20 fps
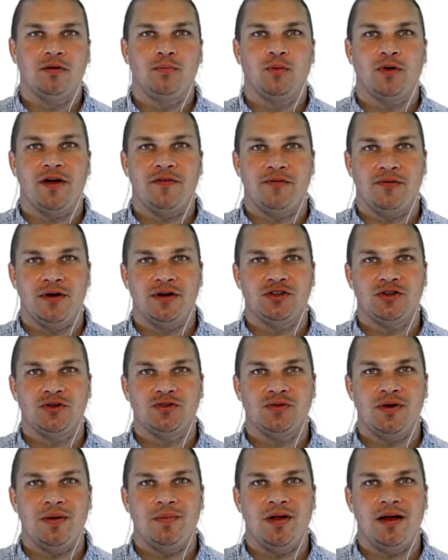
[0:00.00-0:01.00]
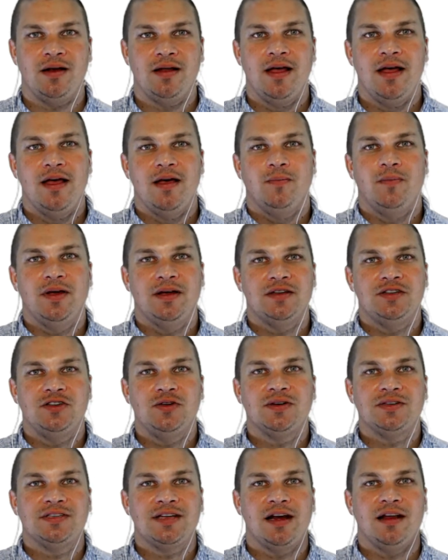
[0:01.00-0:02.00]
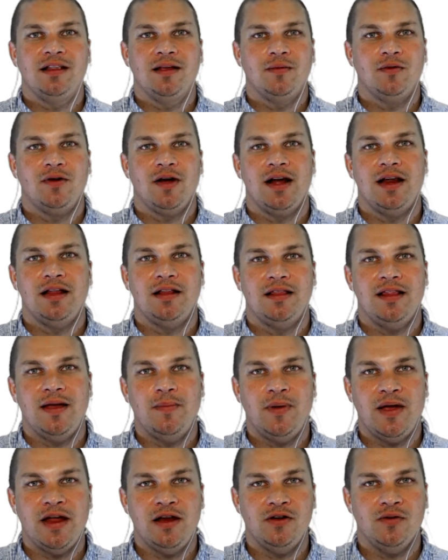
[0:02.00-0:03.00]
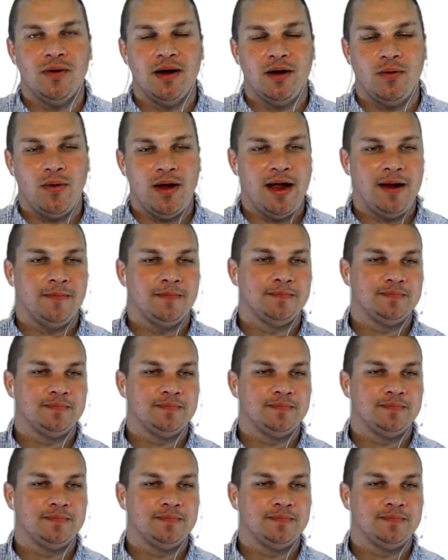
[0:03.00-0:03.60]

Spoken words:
preferential treatment because you extended them credit and they paid you right away.